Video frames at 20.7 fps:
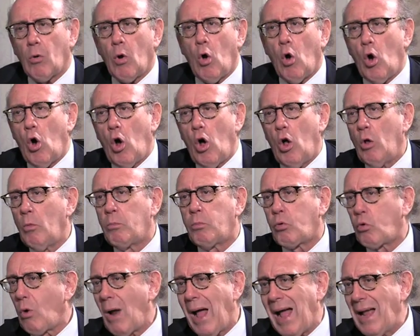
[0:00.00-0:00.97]
are all
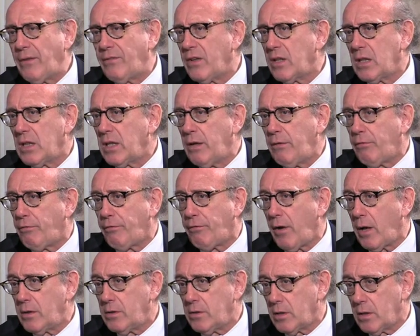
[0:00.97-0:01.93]
privately
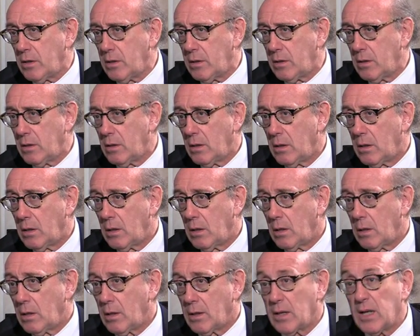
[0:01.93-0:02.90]
funded
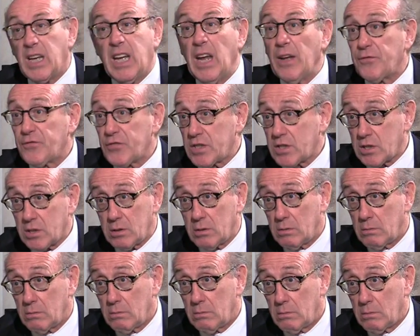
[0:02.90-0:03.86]

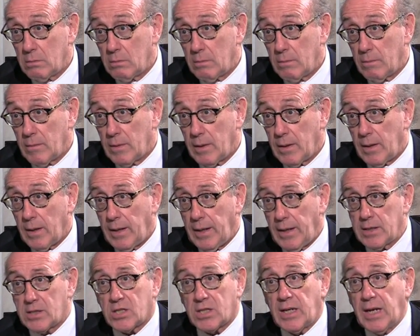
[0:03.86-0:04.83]
gifts.
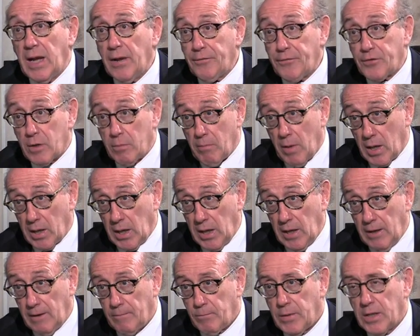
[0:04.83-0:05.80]
It's gift
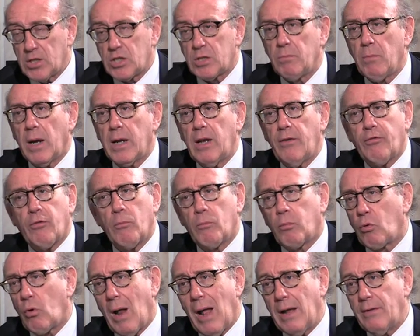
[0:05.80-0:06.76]
money. It's money
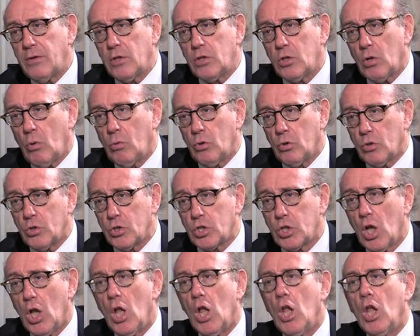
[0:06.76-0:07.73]
from private
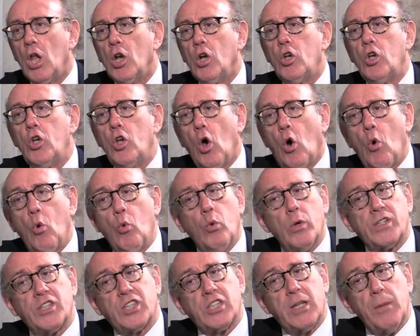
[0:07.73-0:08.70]
donors. No
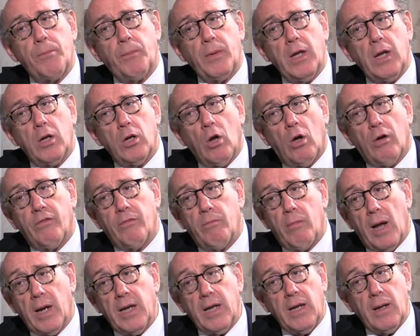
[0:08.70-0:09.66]
recipient
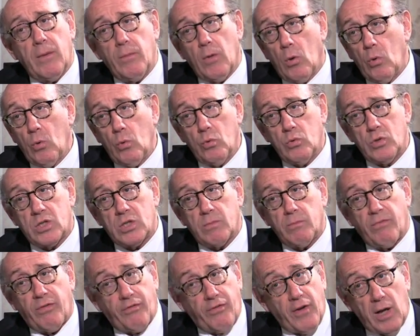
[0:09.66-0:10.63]
of money in
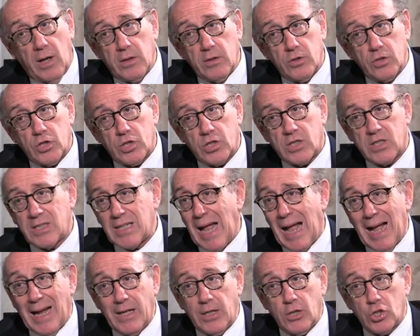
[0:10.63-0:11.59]
those funds
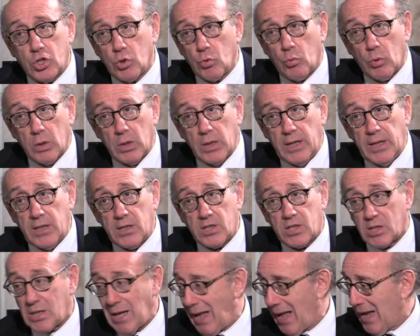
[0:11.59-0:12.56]
signs a
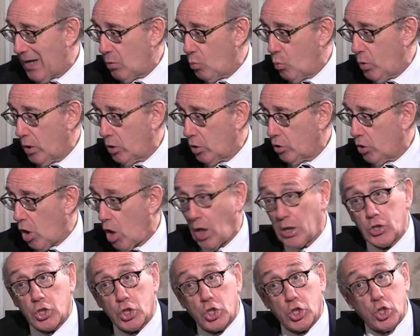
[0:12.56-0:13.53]
release, I will
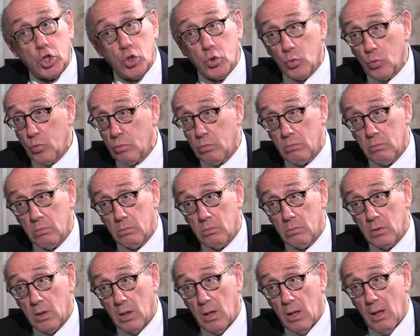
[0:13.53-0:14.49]
not sue.
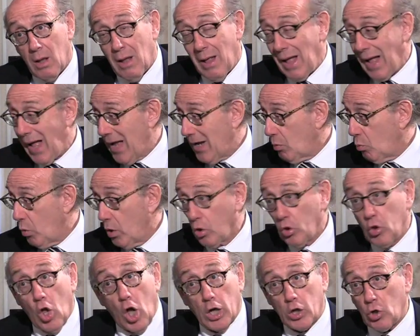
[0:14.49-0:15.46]
I
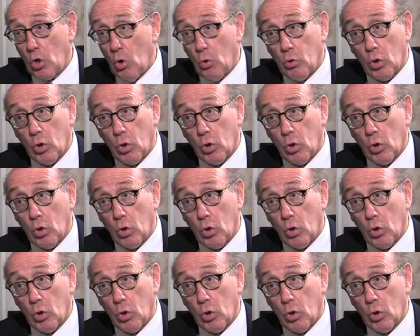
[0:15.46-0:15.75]
will not